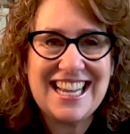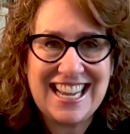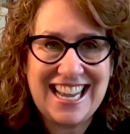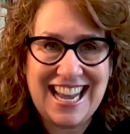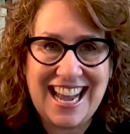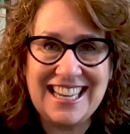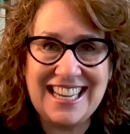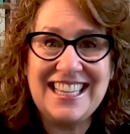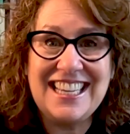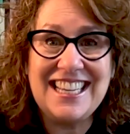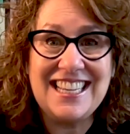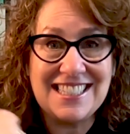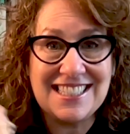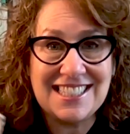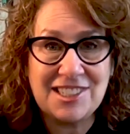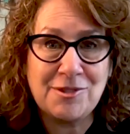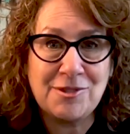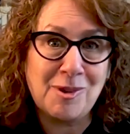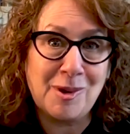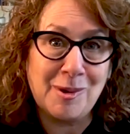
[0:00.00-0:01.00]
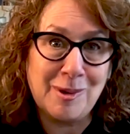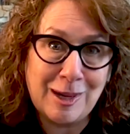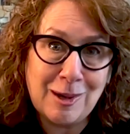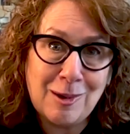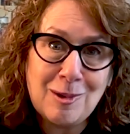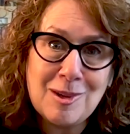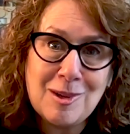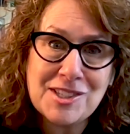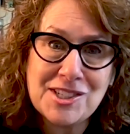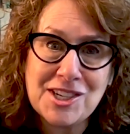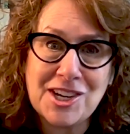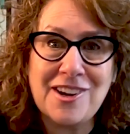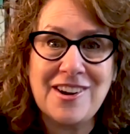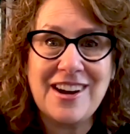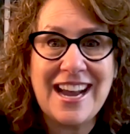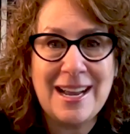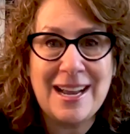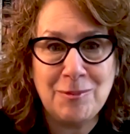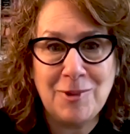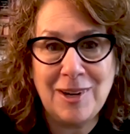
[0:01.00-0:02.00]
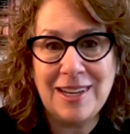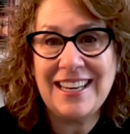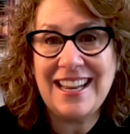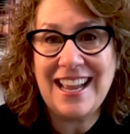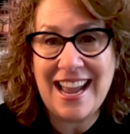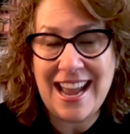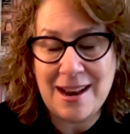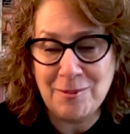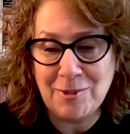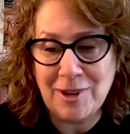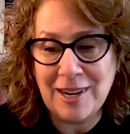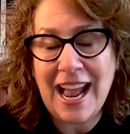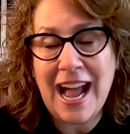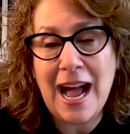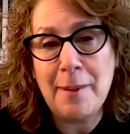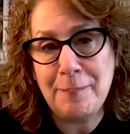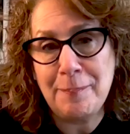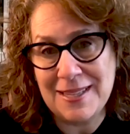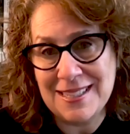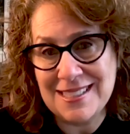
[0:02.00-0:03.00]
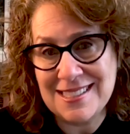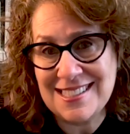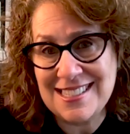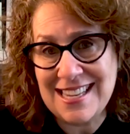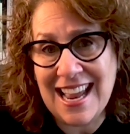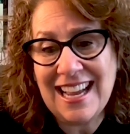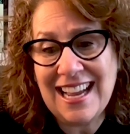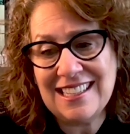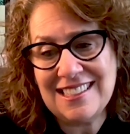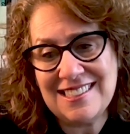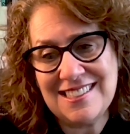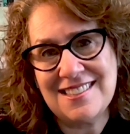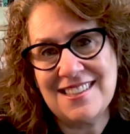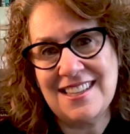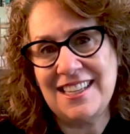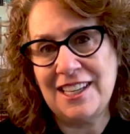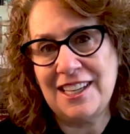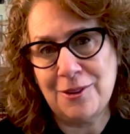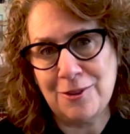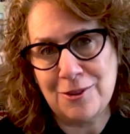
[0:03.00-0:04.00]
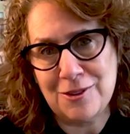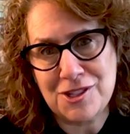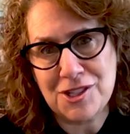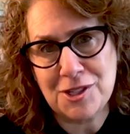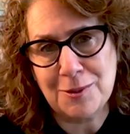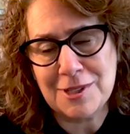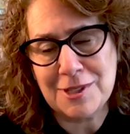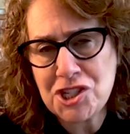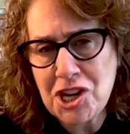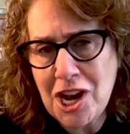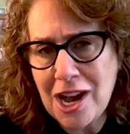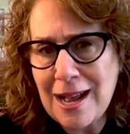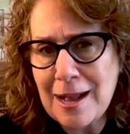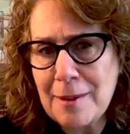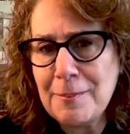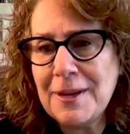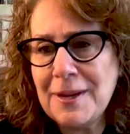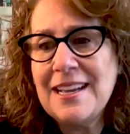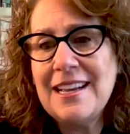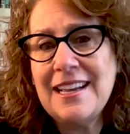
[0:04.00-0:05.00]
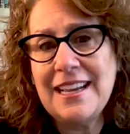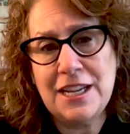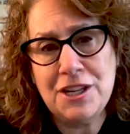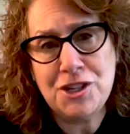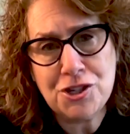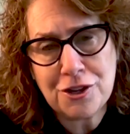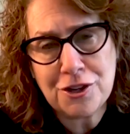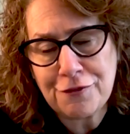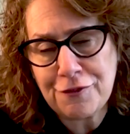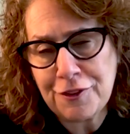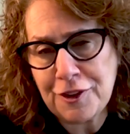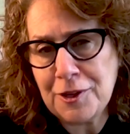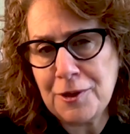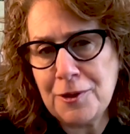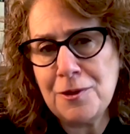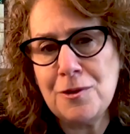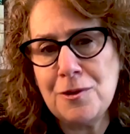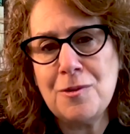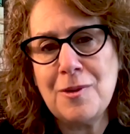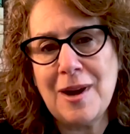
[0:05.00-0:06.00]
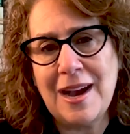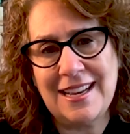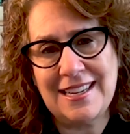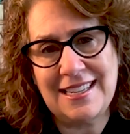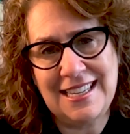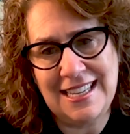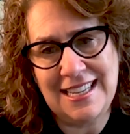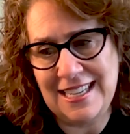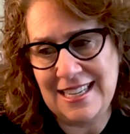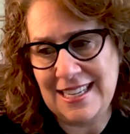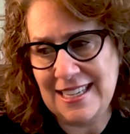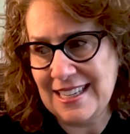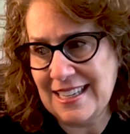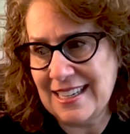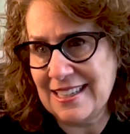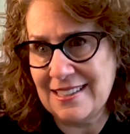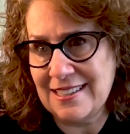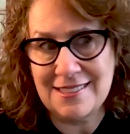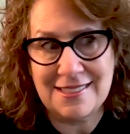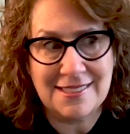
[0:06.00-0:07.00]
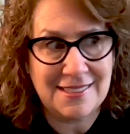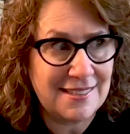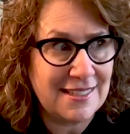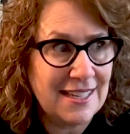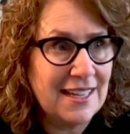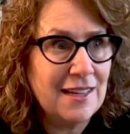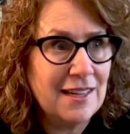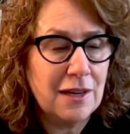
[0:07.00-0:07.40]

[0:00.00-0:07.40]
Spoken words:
And he's growing older, and what happens next is that he goes to a job interview, and he is